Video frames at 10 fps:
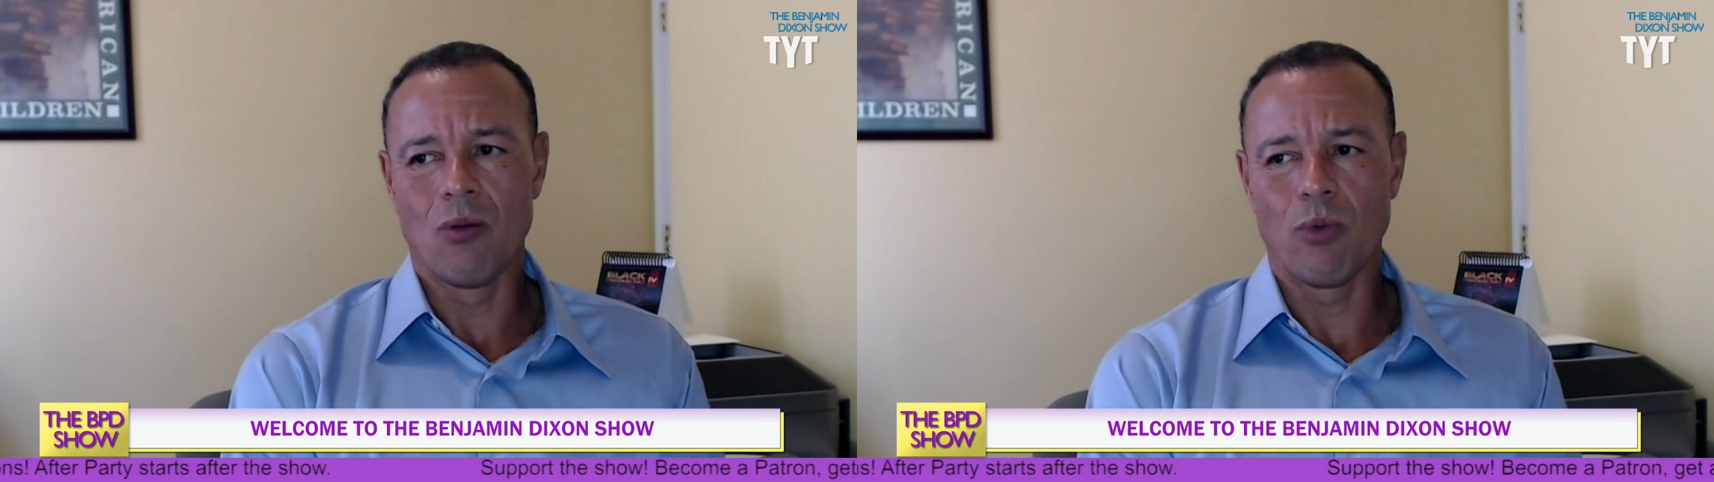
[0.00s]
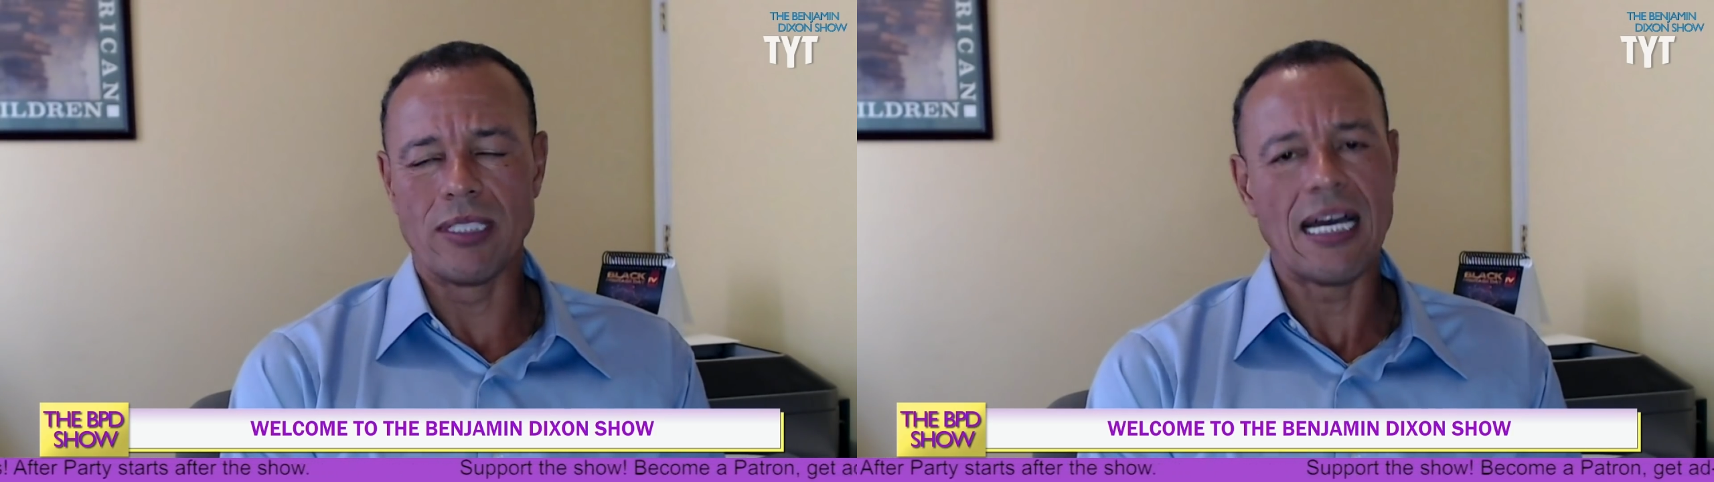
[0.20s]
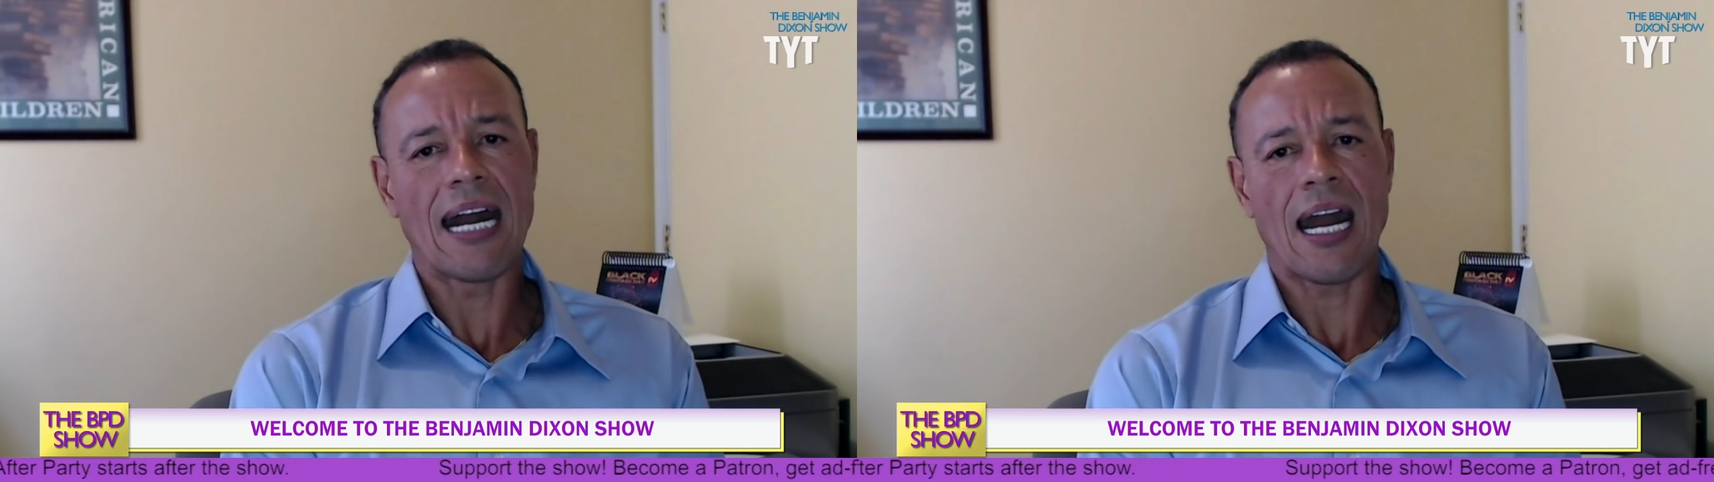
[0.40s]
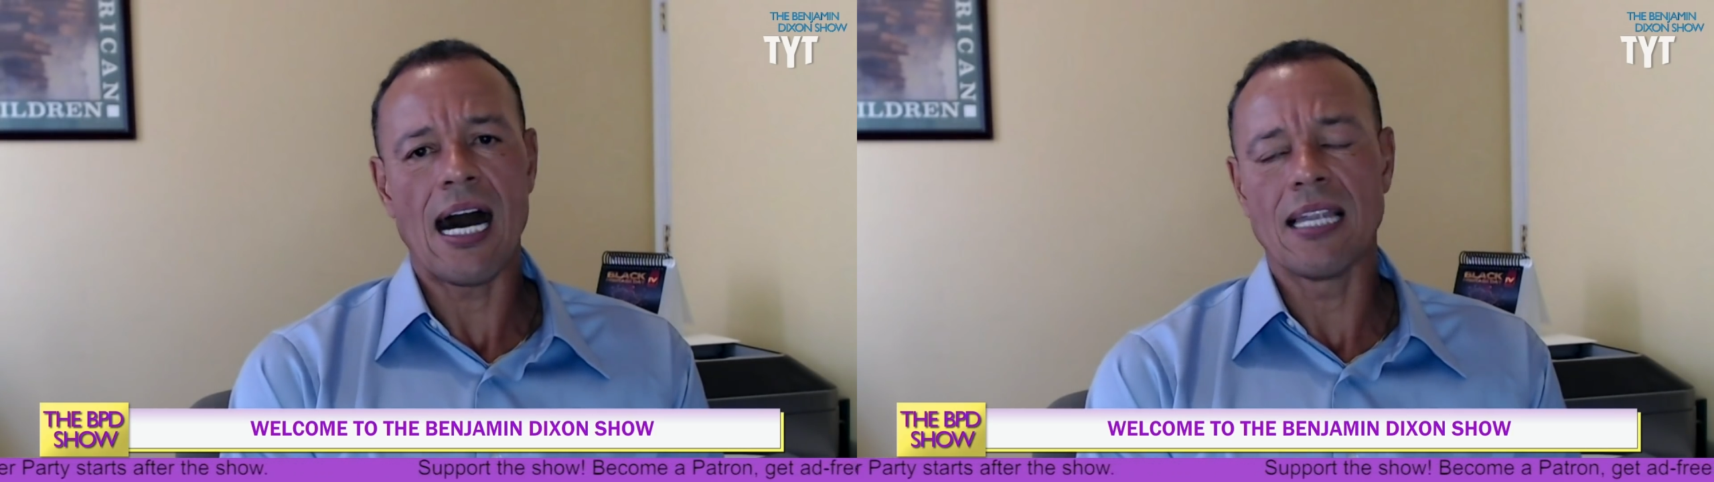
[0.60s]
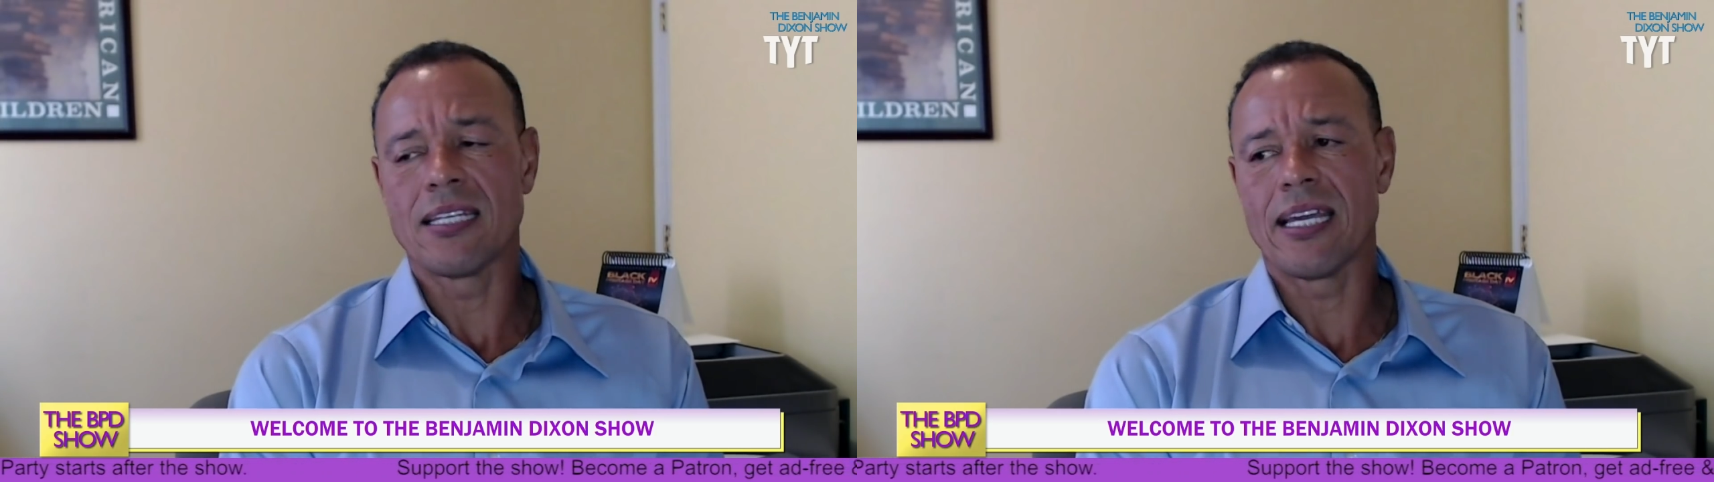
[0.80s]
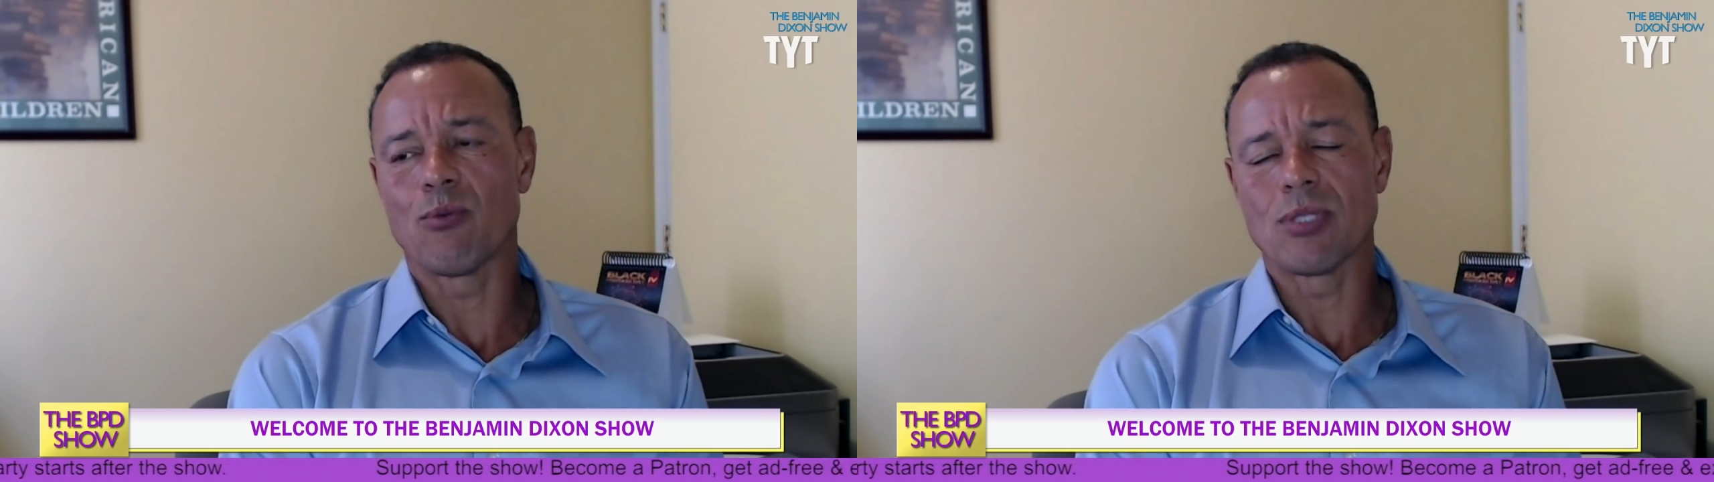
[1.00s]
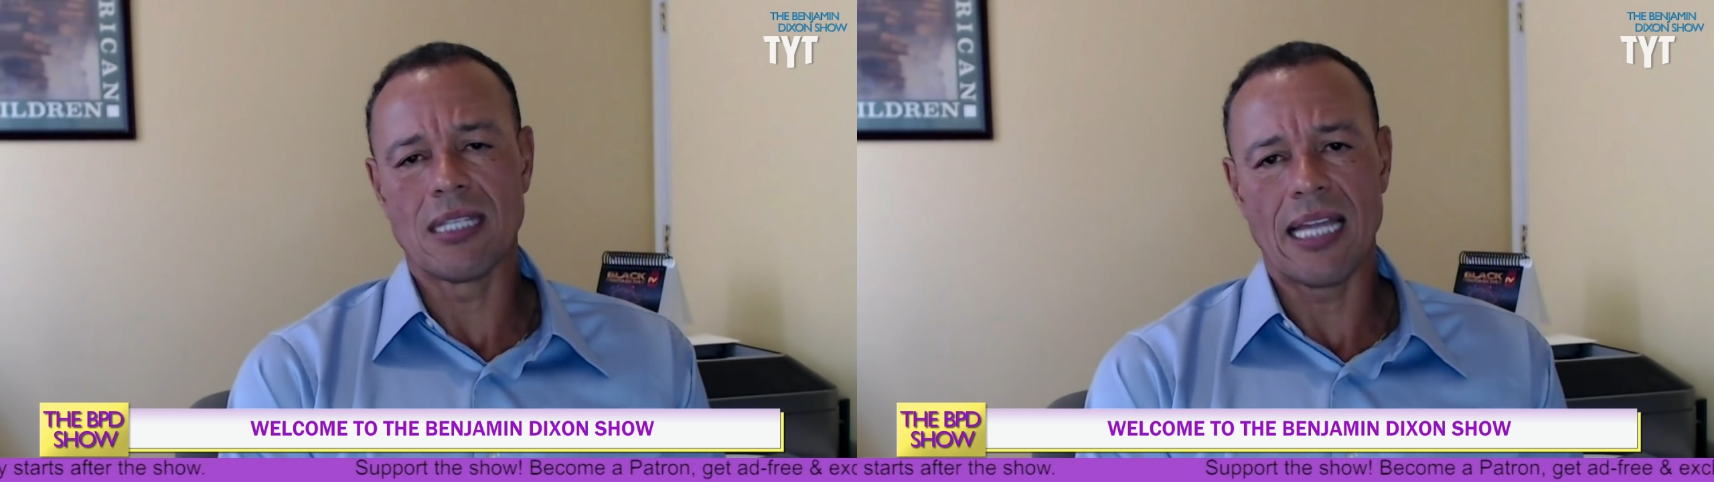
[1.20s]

when Doc Holliday was